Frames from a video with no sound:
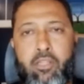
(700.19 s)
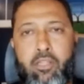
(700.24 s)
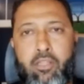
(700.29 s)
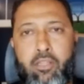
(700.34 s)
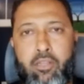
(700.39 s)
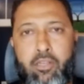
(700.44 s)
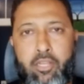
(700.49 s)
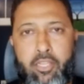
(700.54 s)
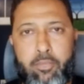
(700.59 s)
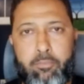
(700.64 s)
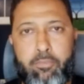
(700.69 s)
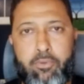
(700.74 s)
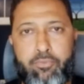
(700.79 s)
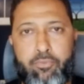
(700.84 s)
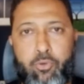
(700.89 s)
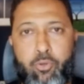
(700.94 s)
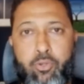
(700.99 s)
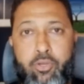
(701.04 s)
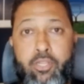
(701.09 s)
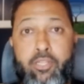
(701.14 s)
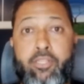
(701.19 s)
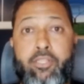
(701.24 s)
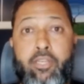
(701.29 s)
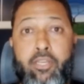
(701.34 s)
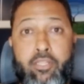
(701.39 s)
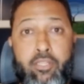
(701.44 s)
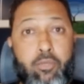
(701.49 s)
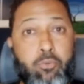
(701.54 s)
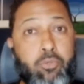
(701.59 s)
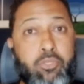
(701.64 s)
uh, leg before, and
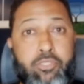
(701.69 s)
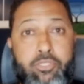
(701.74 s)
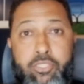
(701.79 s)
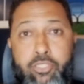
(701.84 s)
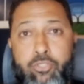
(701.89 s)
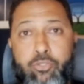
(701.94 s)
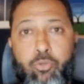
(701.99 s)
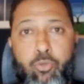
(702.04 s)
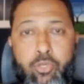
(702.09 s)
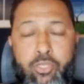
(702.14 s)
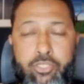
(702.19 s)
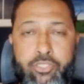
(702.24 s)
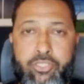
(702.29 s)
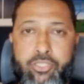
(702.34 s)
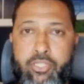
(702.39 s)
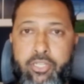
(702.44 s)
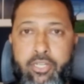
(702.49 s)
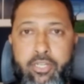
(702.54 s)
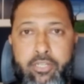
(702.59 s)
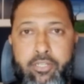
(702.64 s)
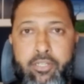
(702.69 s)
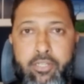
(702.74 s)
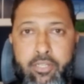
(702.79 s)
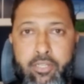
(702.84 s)
the other one just going straight.